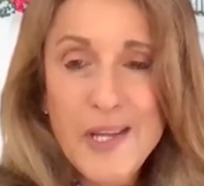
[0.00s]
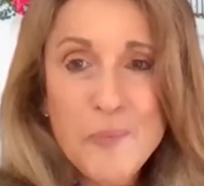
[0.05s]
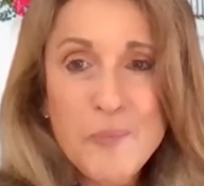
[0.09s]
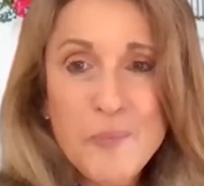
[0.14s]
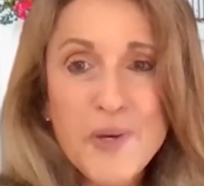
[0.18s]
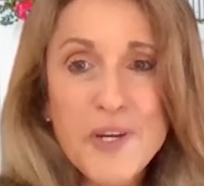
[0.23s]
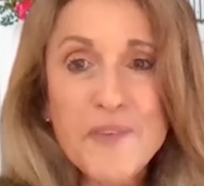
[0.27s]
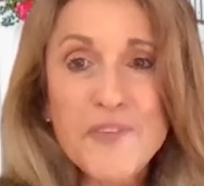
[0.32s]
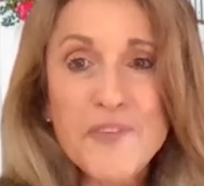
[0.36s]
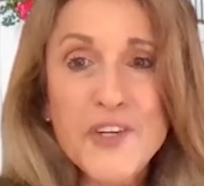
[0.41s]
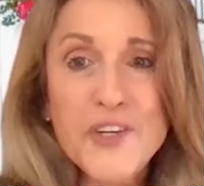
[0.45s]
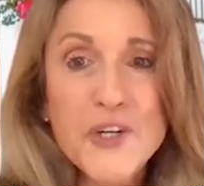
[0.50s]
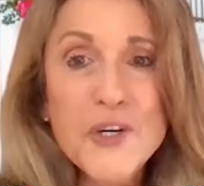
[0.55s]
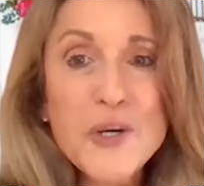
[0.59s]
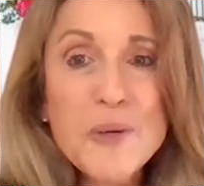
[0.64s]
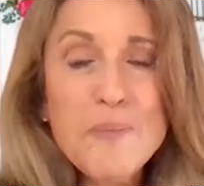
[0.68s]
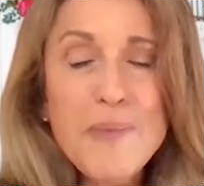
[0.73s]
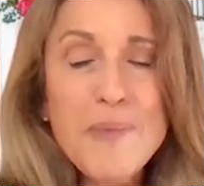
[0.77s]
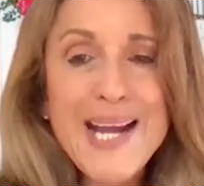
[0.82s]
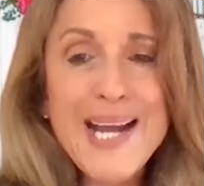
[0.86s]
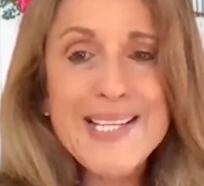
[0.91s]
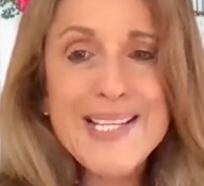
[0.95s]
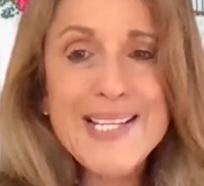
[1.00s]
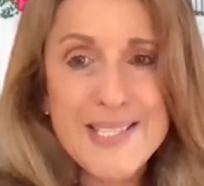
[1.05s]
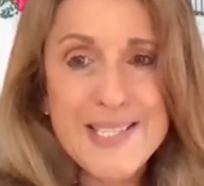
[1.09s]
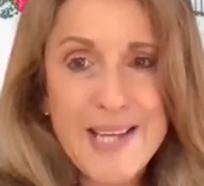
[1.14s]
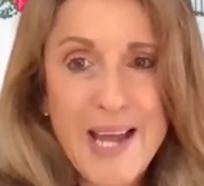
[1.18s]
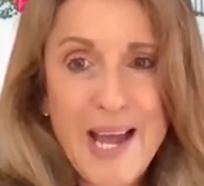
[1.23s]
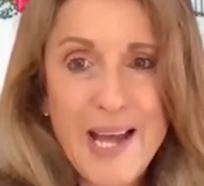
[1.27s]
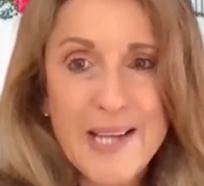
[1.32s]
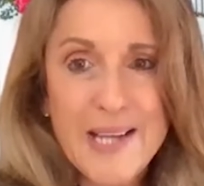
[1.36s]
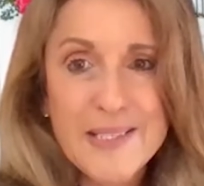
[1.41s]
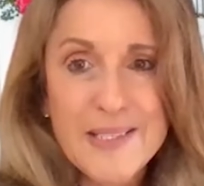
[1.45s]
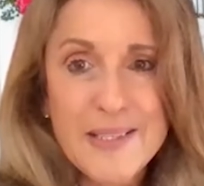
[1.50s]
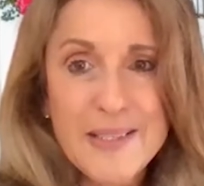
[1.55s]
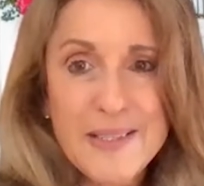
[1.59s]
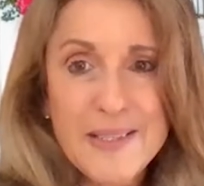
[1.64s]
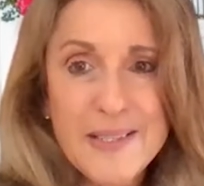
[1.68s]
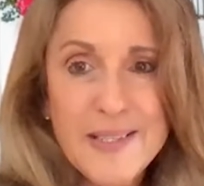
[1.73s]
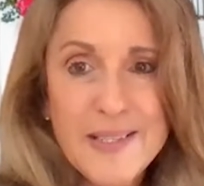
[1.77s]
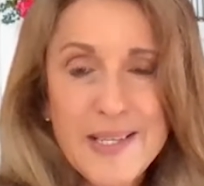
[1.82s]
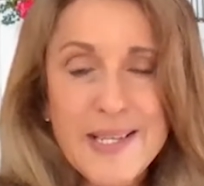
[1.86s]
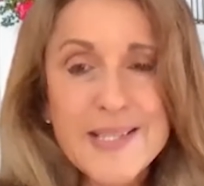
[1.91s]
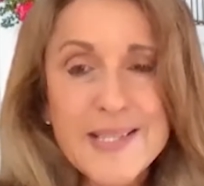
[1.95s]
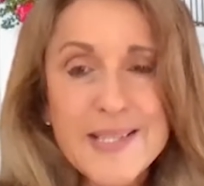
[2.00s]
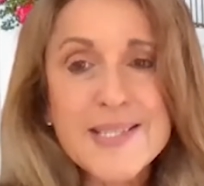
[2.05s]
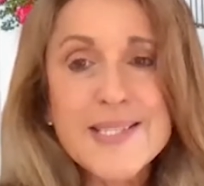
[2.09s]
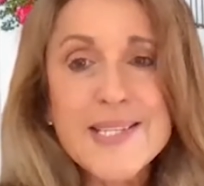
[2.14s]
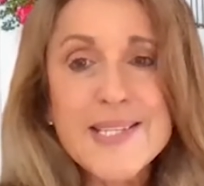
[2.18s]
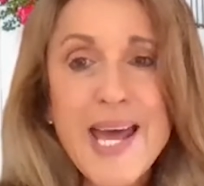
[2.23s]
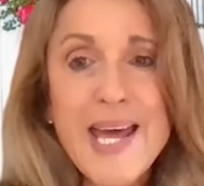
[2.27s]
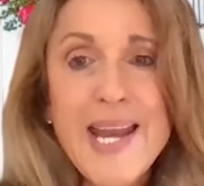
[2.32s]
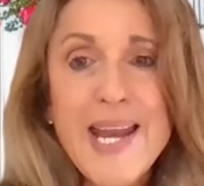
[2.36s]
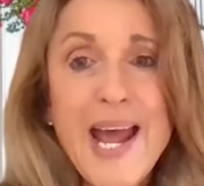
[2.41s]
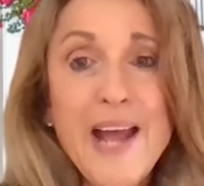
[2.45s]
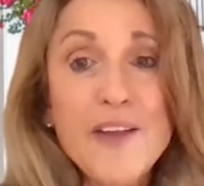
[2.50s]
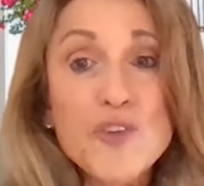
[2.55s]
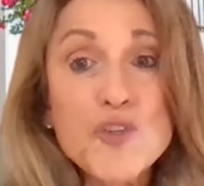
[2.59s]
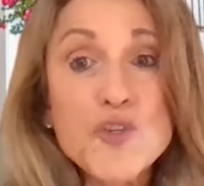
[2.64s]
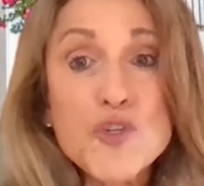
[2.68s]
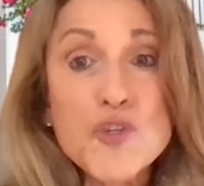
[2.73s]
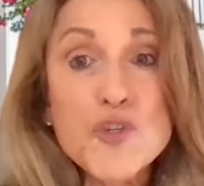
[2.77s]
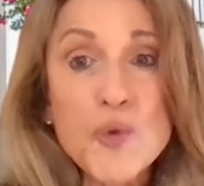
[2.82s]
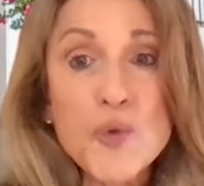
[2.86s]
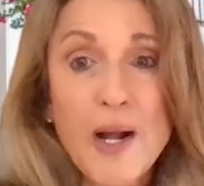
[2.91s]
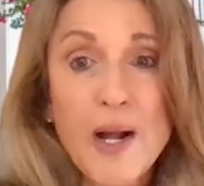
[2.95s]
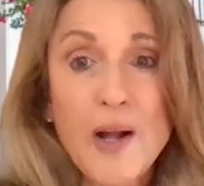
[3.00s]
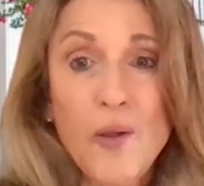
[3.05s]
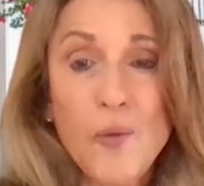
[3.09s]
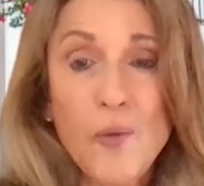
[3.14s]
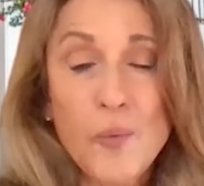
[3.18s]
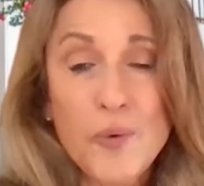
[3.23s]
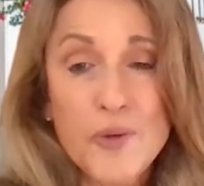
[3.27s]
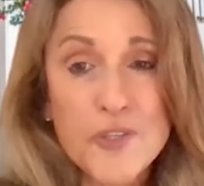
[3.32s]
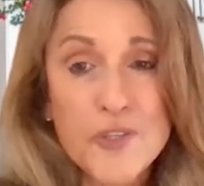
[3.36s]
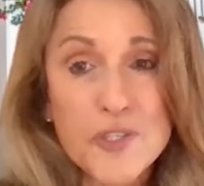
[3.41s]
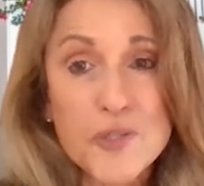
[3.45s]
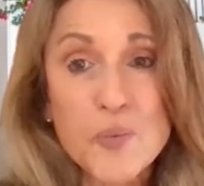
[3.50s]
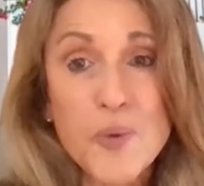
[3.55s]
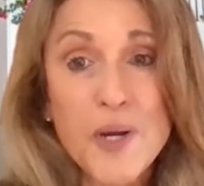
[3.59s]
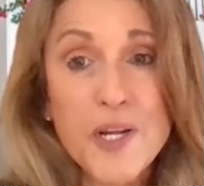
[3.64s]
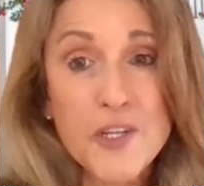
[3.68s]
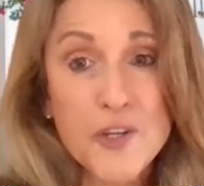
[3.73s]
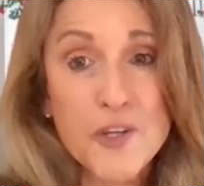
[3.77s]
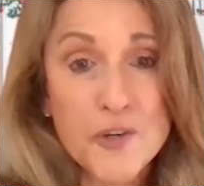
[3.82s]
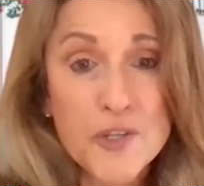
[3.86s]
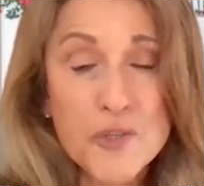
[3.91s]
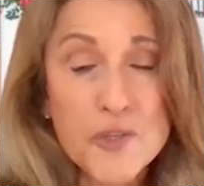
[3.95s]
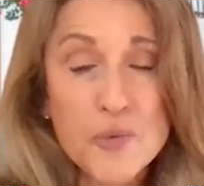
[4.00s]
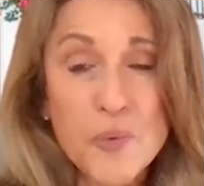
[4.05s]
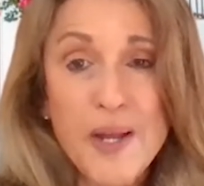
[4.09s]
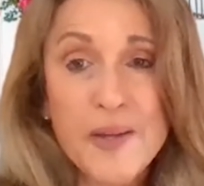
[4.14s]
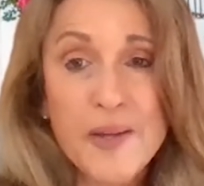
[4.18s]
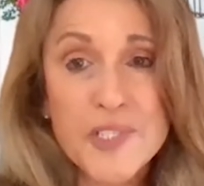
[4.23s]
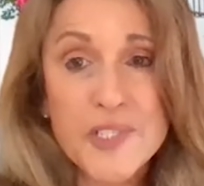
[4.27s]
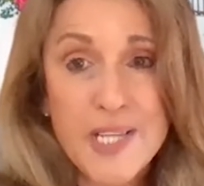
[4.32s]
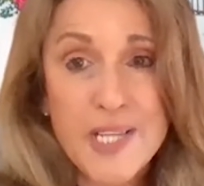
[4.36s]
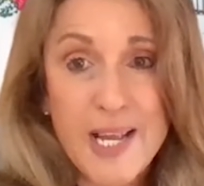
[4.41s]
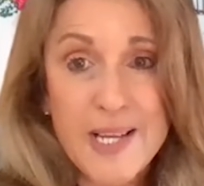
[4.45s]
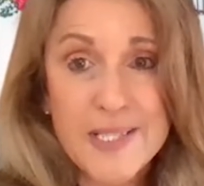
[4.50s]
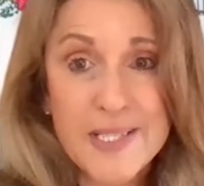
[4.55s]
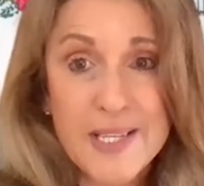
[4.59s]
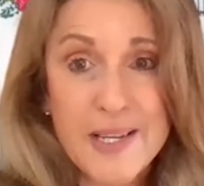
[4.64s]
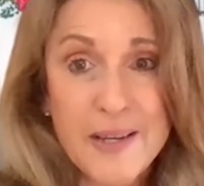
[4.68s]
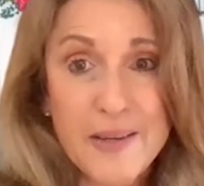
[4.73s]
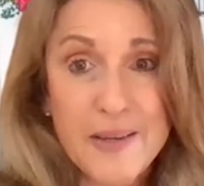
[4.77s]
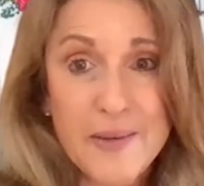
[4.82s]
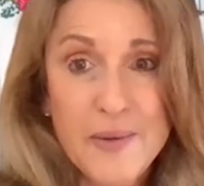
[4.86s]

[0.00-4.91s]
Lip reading: But if your mindset is set at struggle, which is what yours was, Stacy,